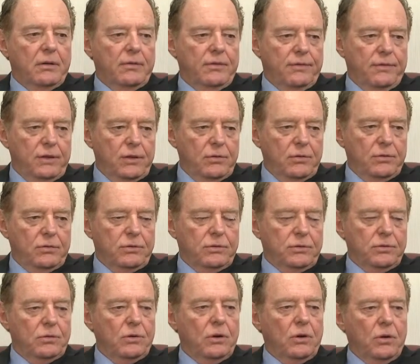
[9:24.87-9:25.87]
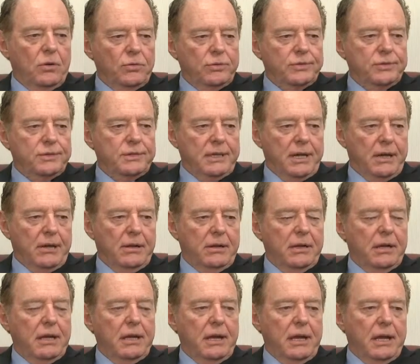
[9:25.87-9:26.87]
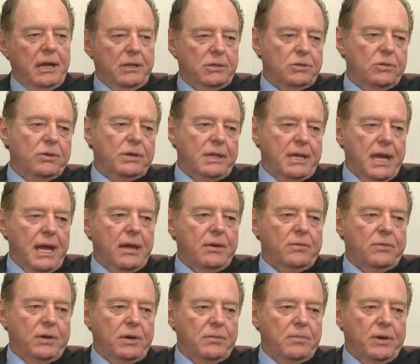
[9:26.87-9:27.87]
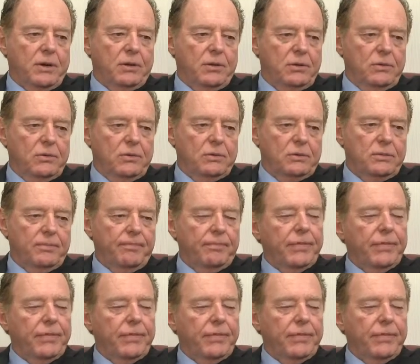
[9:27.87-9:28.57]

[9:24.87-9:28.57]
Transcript: fuse to a host cell, and so it can't reproduce.